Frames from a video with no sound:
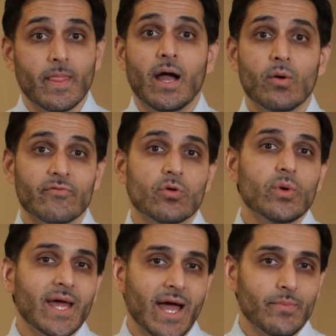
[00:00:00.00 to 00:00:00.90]
However,
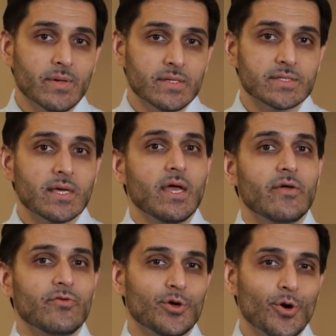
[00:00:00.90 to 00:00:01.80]
what happens
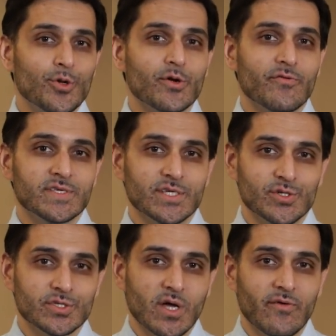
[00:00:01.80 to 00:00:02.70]
if you go to your
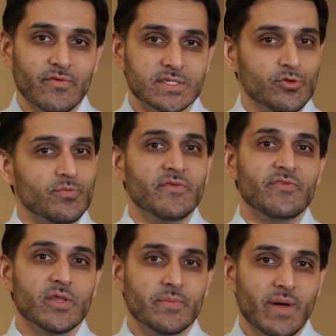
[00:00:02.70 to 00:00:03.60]
physician's office, you've been
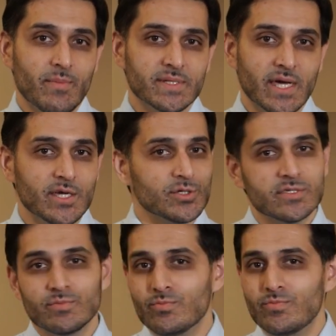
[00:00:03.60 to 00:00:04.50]
feeling
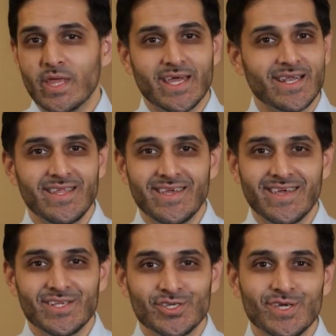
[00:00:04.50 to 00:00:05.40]
palpitations, they get an
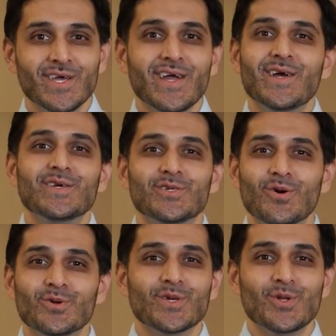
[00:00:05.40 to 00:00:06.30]
EKG, and it
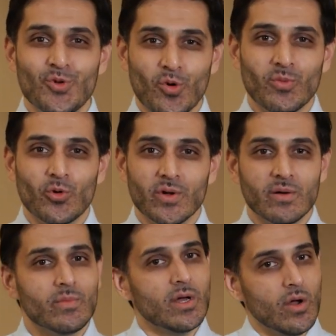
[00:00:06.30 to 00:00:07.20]
shows normal rhythm.